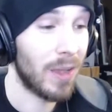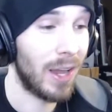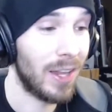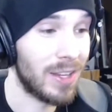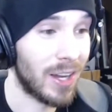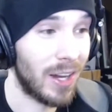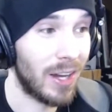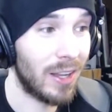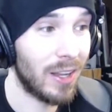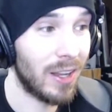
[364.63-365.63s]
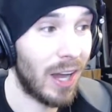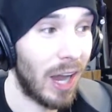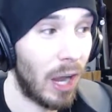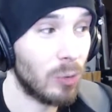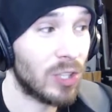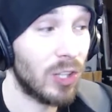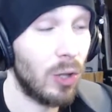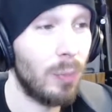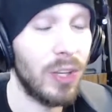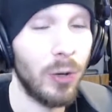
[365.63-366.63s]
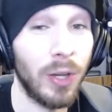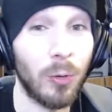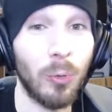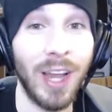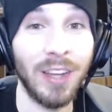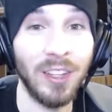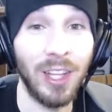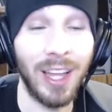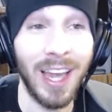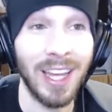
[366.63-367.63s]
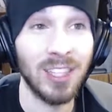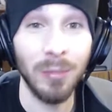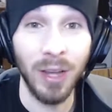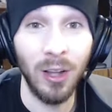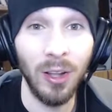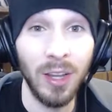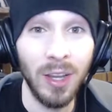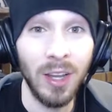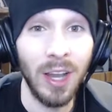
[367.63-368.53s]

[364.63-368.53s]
And I will still be doing reacting to like SML